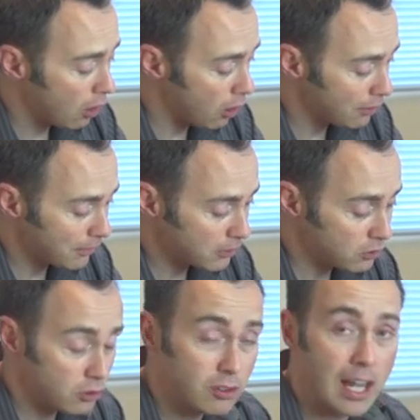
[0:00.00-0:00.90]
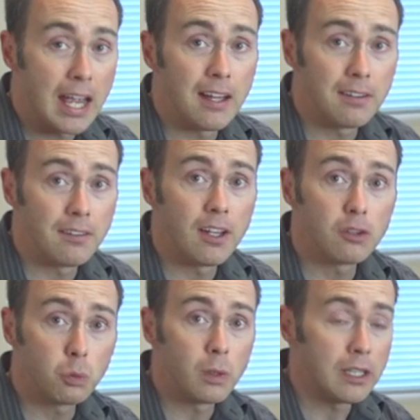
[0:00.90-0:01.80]
all of us stand and
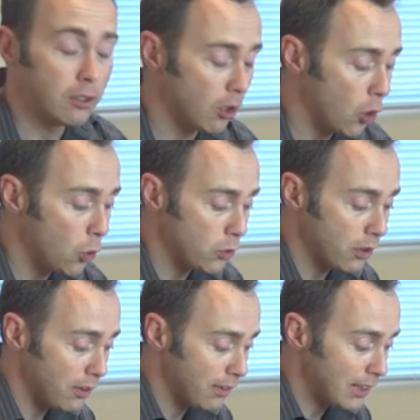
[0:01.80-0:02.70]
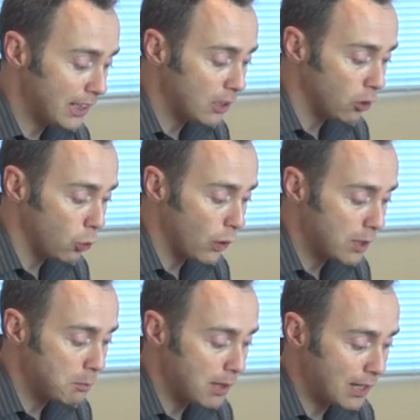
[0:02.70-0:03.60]
thus we load the heel
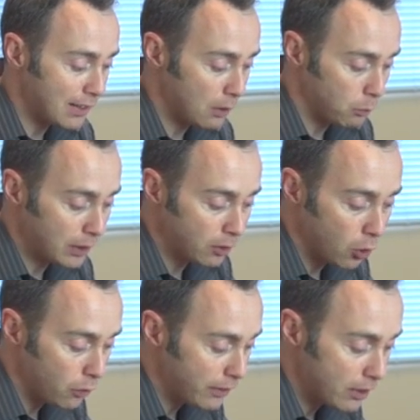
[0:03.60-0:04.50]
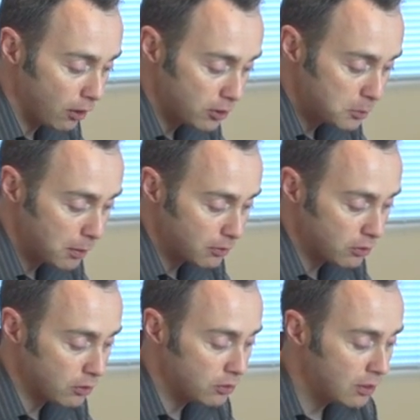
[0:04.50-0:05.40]
quite a bit and we load the arch
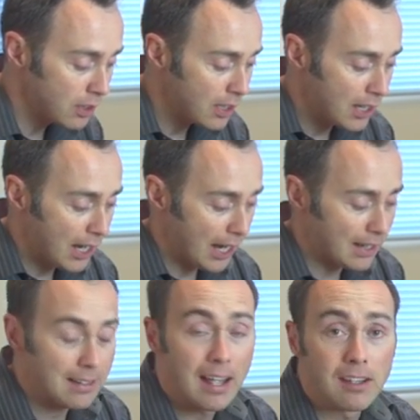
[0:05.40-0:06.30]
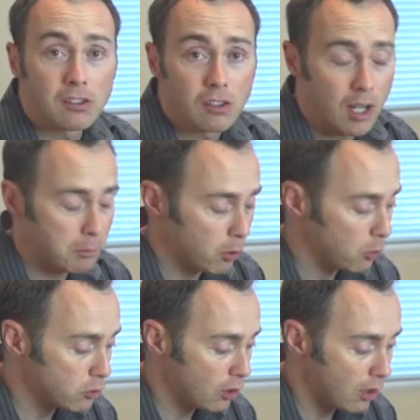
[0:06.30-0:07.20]
muscles. And as time
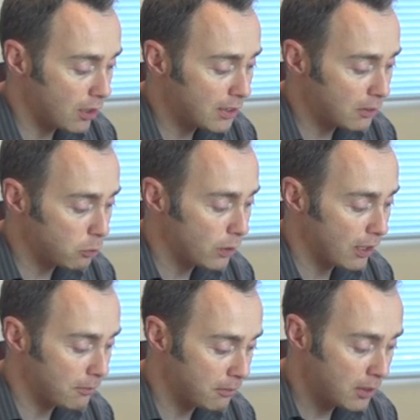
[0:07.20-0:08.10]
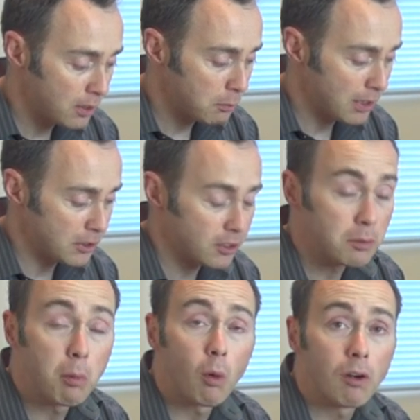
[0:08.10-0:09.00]
goes on, if we have potentially
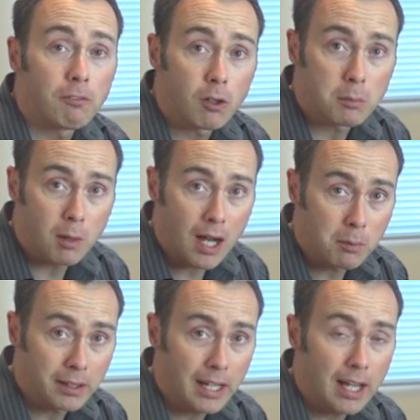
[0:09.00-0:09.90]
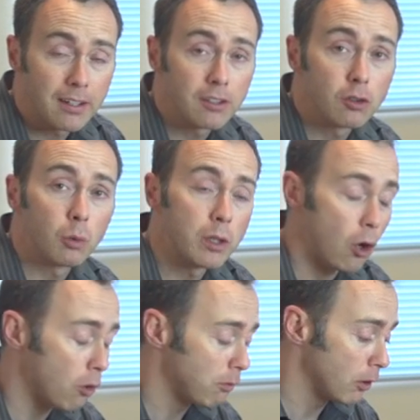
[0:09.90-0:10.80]
poor foot biomechanics or we
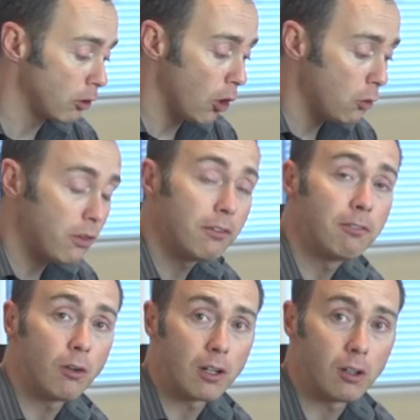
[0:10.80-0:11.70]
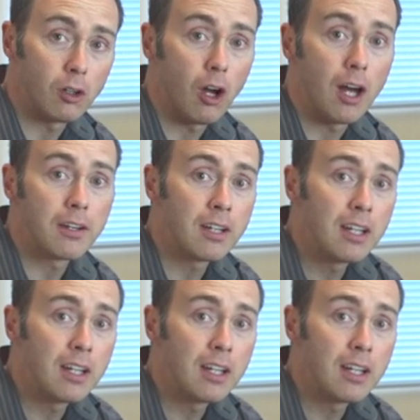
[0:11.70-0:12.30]
overload the foot a lot,